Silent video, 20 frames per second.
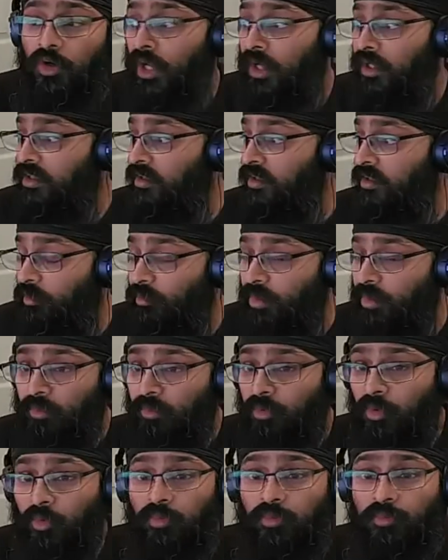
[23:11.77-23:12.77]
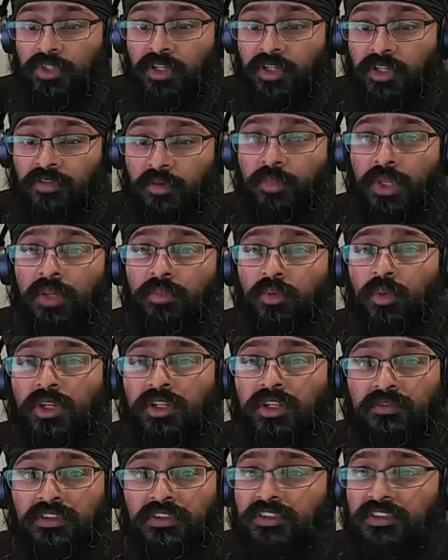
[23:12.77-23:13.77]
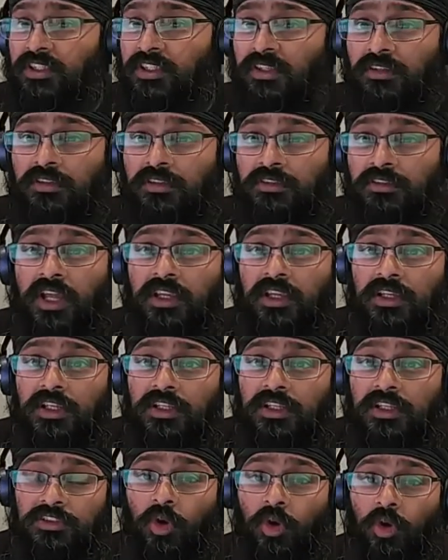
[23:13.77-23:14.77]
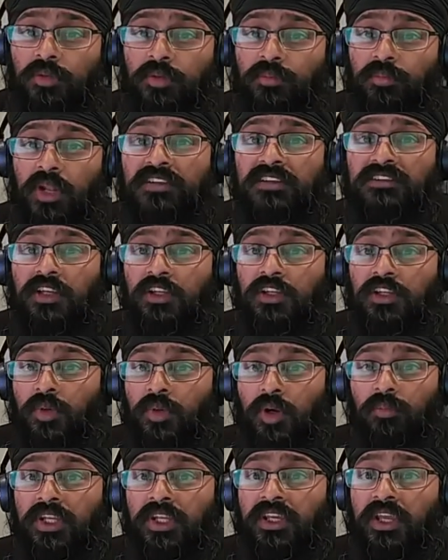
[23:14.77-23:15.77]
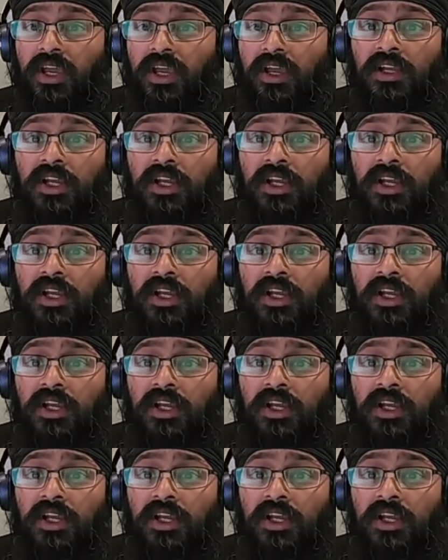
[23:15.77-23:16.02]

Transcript: different people with different skills. It's the only place that you'd probably get